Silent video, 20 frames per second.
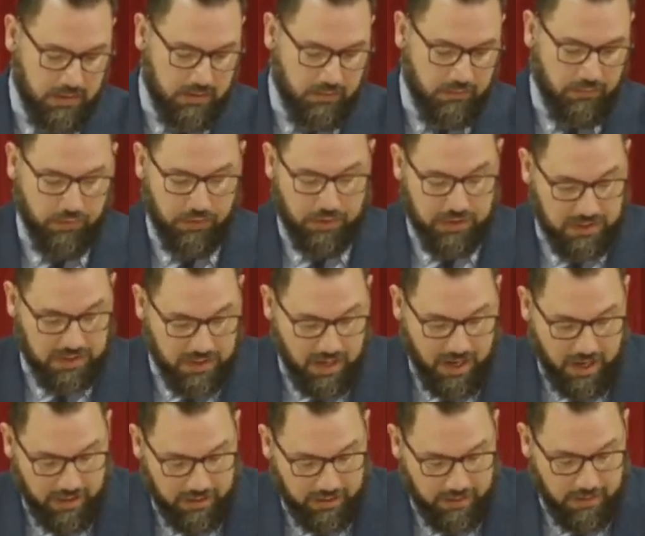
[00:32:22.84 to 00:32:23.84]
Verse
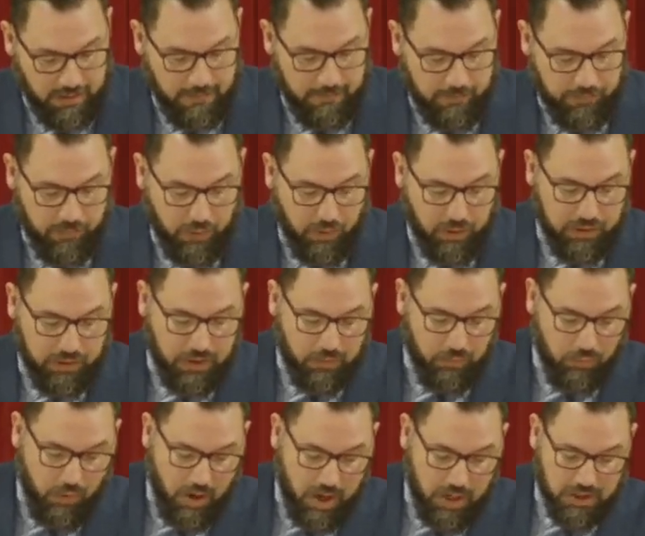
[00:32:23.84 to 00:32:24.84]
9, Lord, then
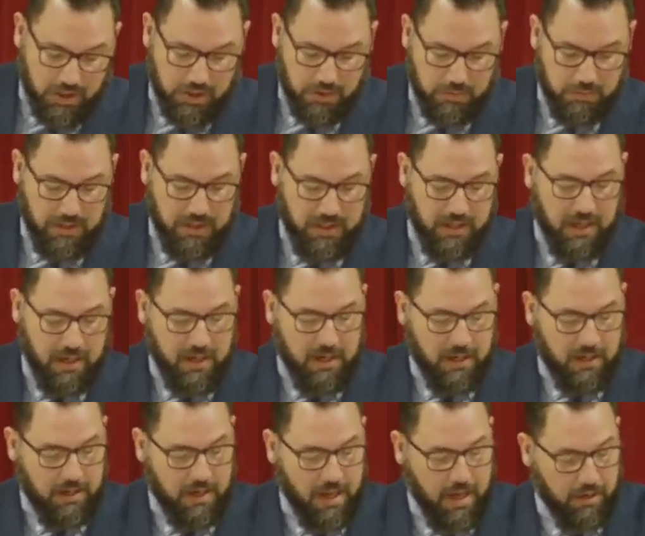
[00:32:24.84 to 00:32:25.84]
wash me
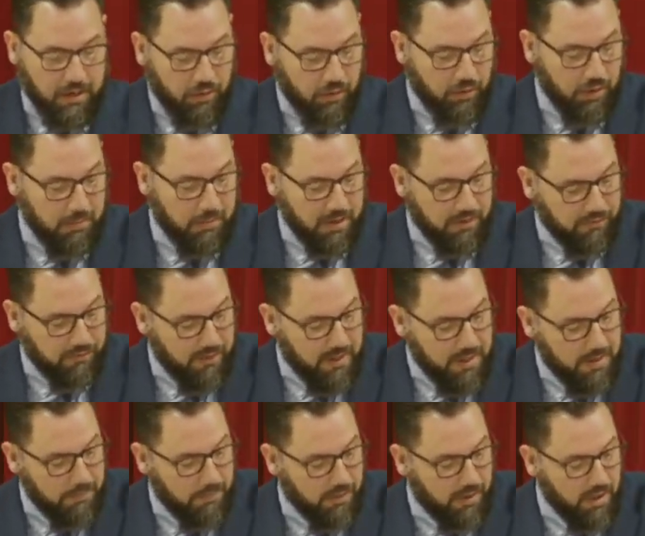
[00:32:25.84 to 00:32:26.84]
not only my
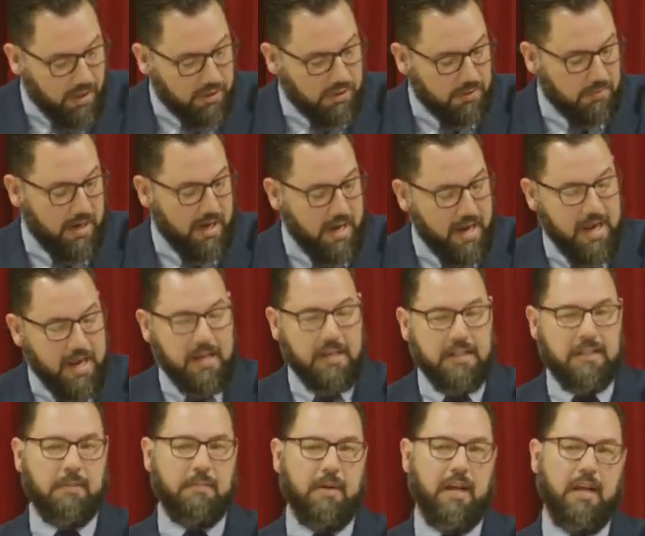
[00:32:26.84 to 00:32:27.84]
feet, but also my
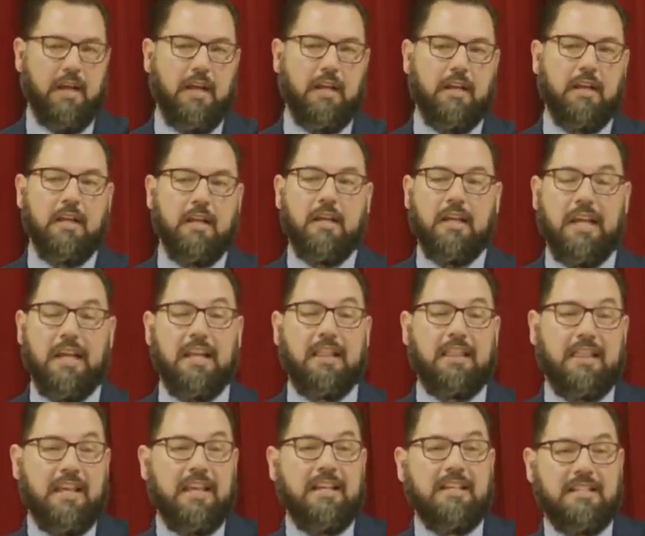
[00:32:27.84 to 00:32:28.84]
hands and my head. He
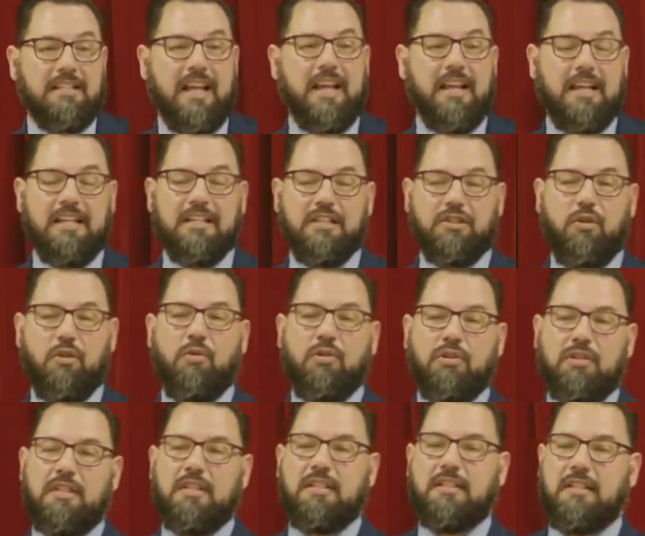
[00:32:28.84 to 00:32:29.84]
thinks that he's going
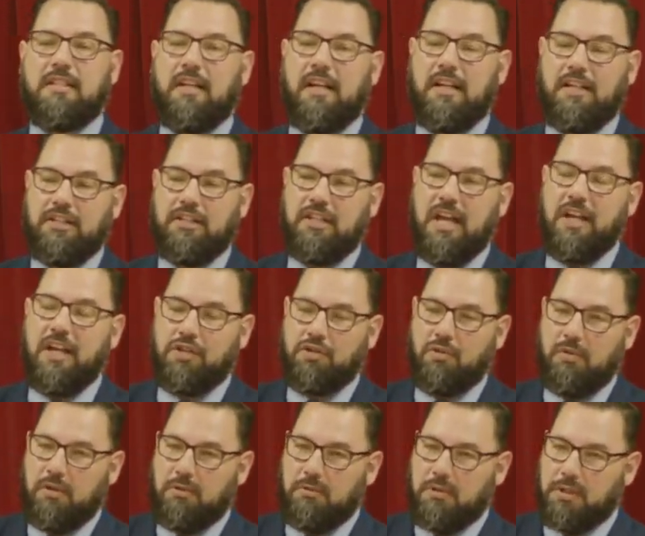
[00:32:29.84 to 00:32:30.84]
to this
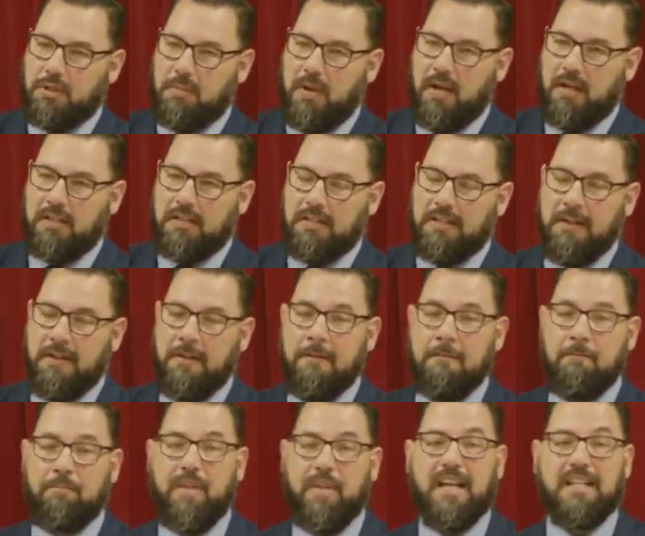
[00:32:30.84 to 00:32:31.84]
exaggerated response
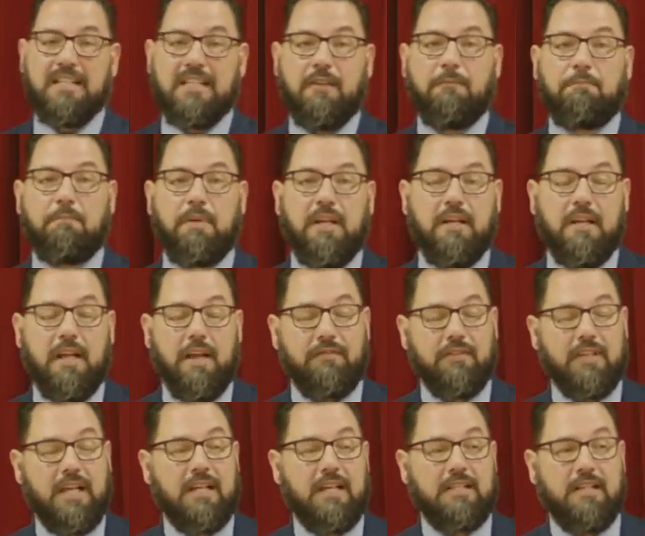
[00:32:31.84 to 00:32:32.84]
as if, Pete,
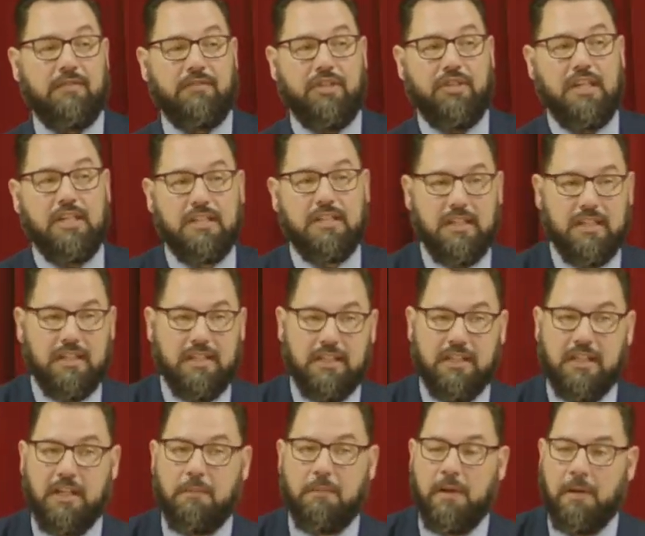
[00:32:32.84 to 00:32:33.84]
as if Jesus is
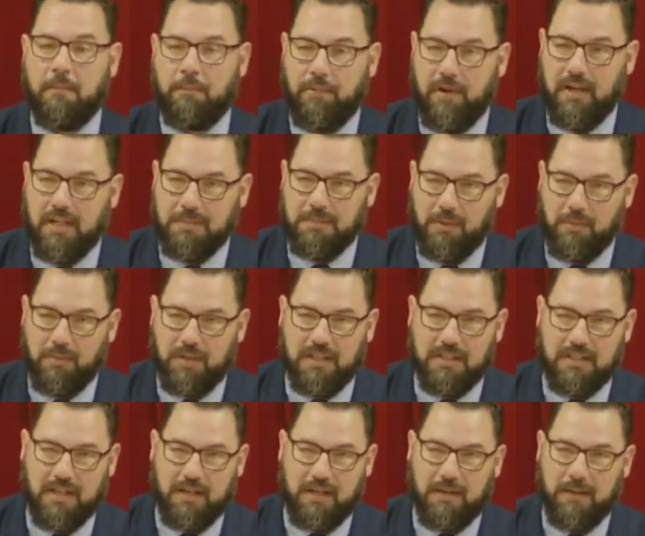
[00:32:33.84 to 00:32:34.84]
going to be impressed by what he
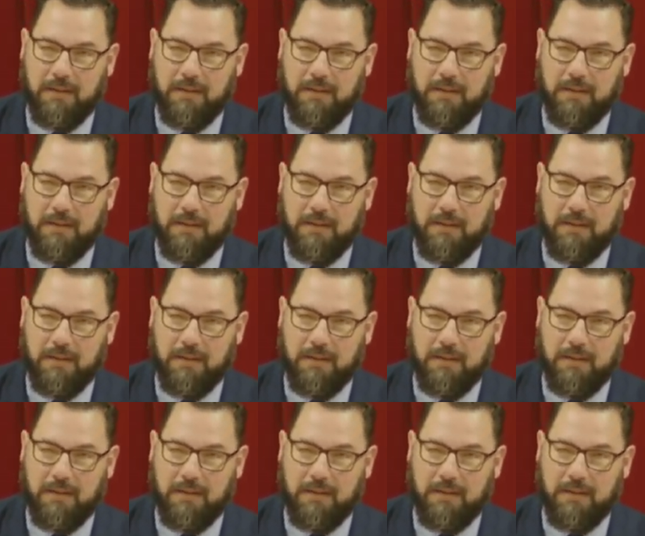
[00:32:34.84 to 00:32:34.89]
said.